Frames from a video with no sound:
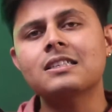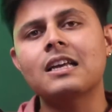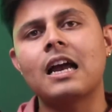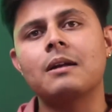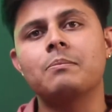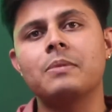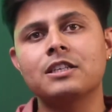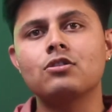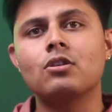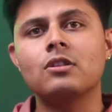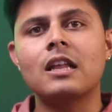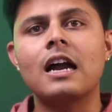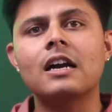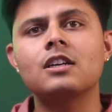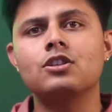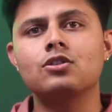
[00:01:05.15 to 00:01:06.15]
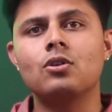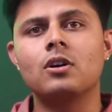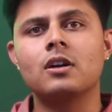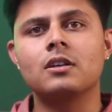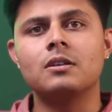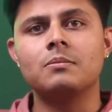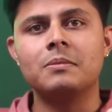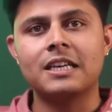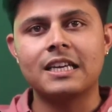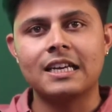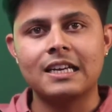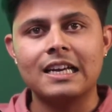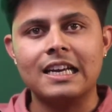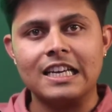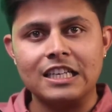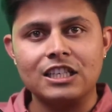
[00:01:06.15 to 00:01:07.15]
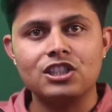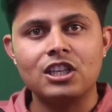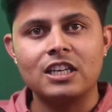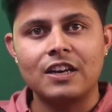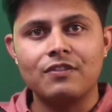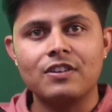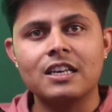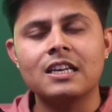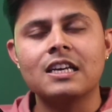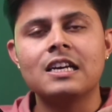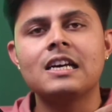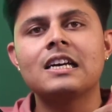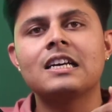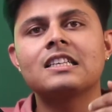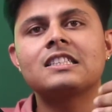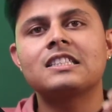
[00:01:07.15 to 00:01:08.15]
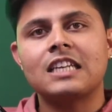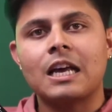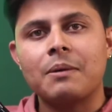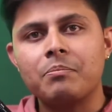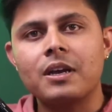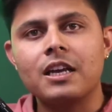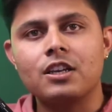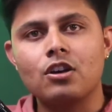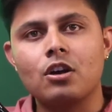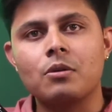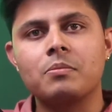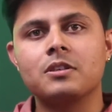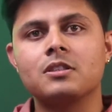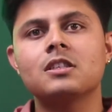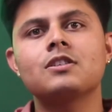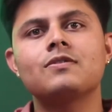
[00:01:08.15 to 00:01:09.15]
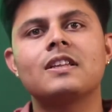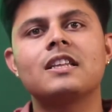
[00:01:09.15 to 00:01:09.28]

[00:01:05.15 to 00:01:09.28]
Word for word: and based on that you are making each and every step in your business,